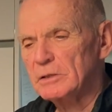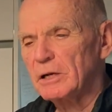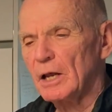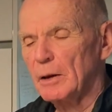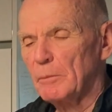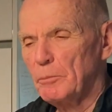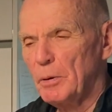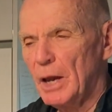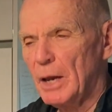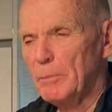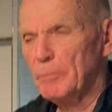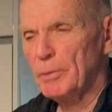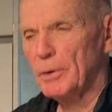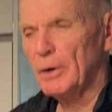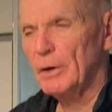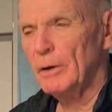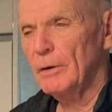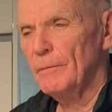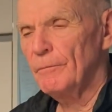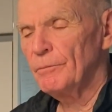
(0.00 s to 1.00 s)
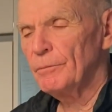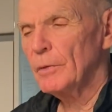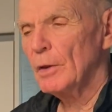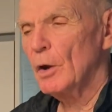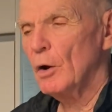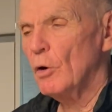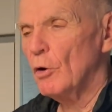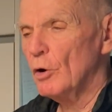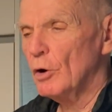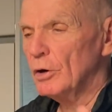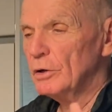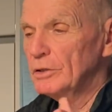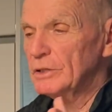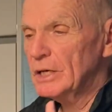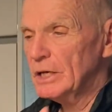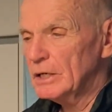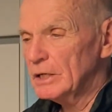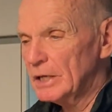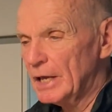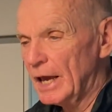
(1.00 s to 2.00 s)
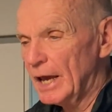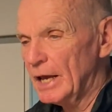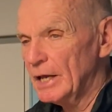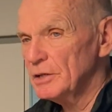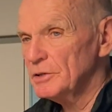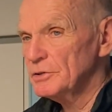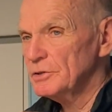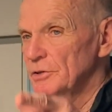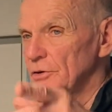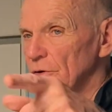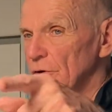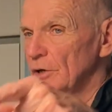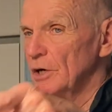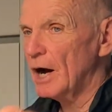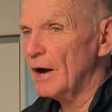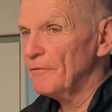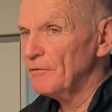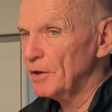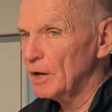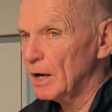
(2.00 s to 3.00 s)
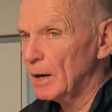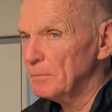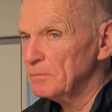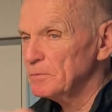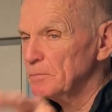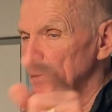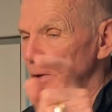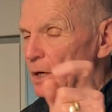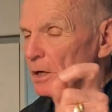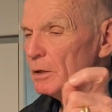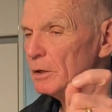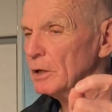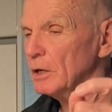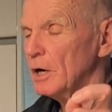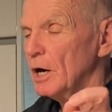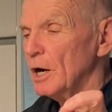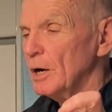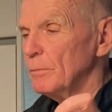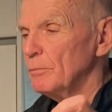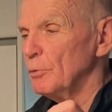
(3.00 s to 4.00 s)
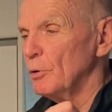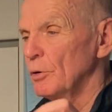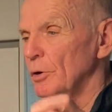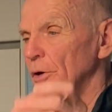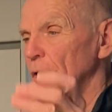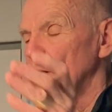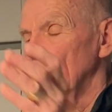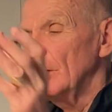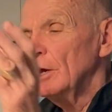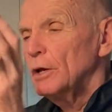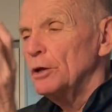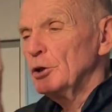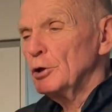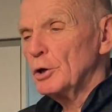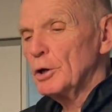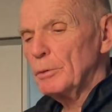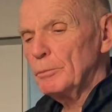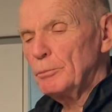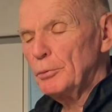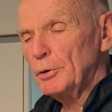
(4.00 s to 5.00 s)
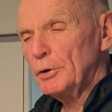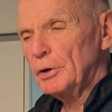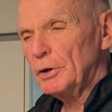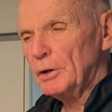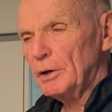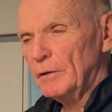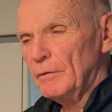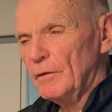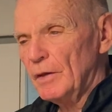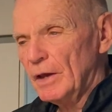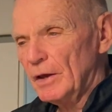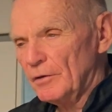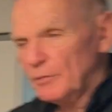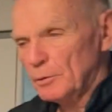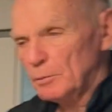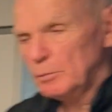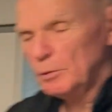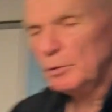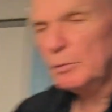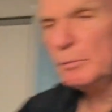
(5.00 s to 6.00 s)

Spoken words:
like paper, or tin cans, or coffee cups made out of cardboard, you can put it in the other blue